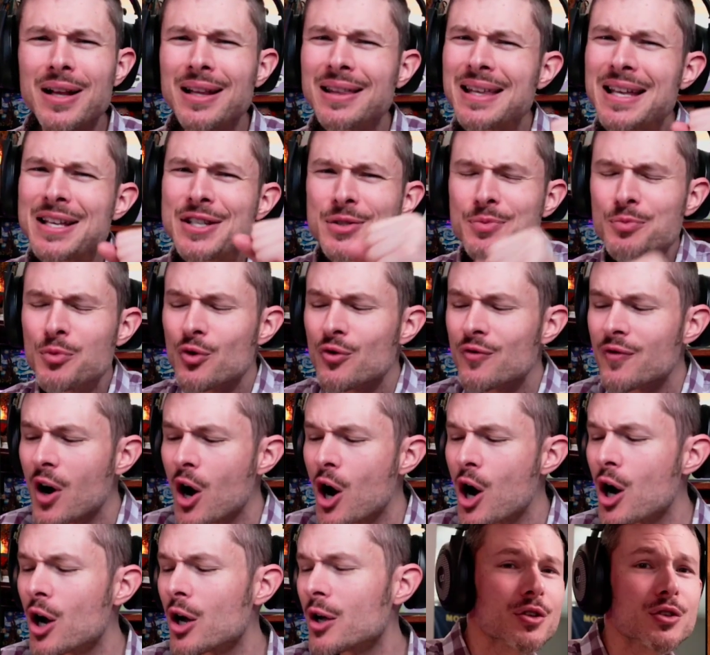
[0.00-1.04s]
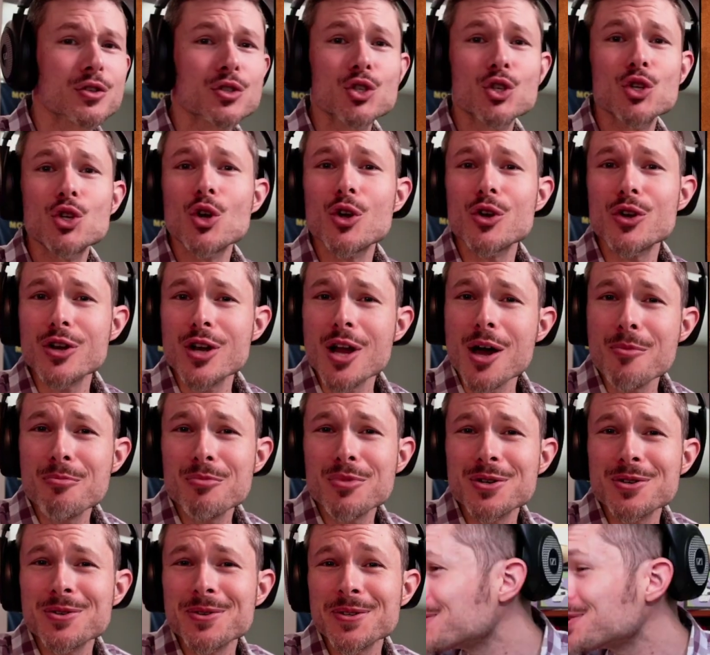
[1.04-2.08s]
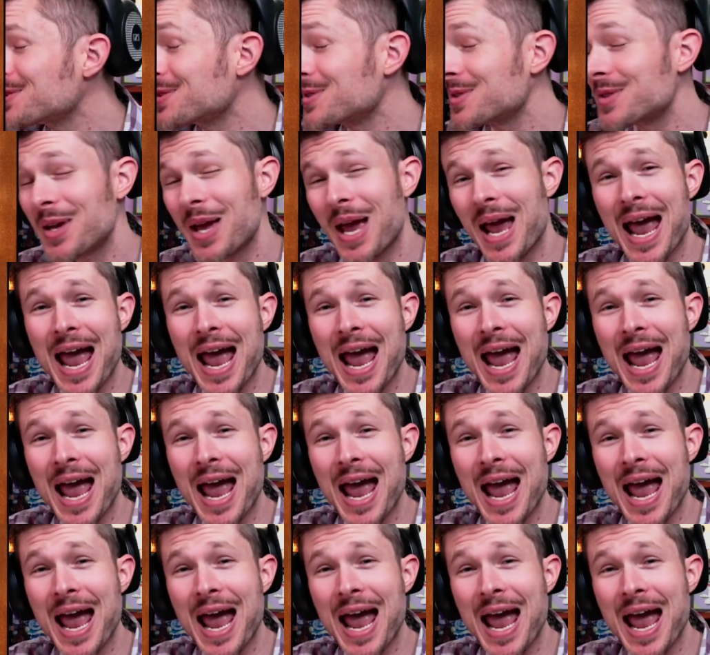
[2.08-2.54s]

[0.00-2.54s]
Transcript: Let's move on to your numbers